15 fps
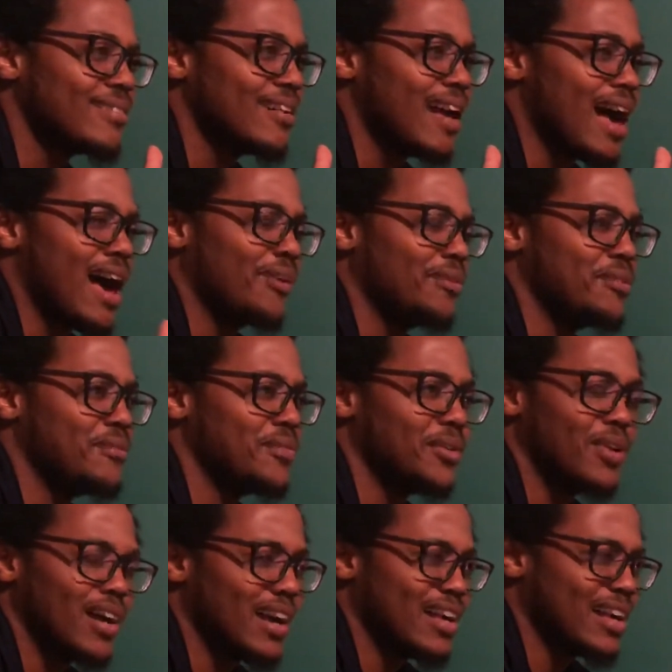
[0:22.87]
I don't even know.
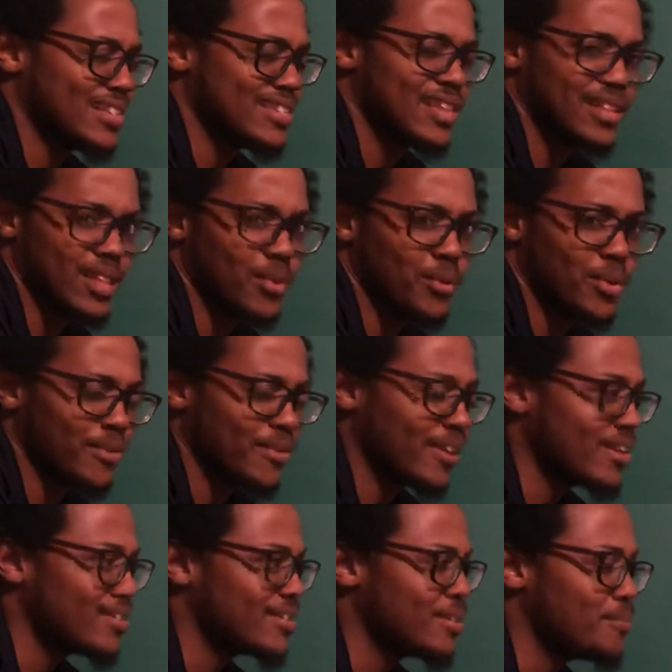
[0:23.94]
I said that wrong,
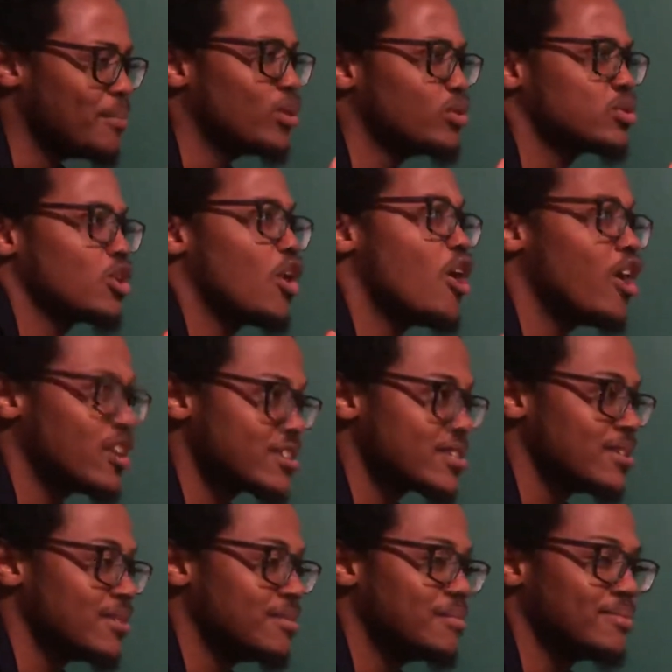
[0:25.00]
right? The most
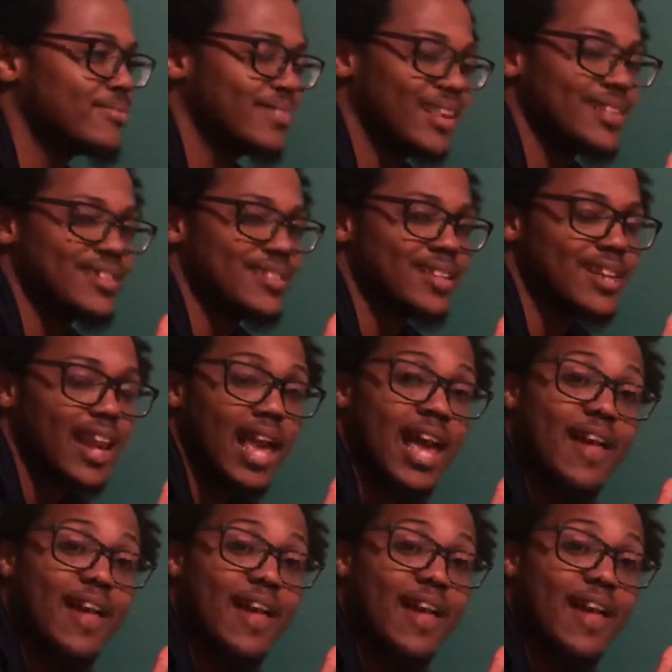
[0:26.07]
awesome, that's it.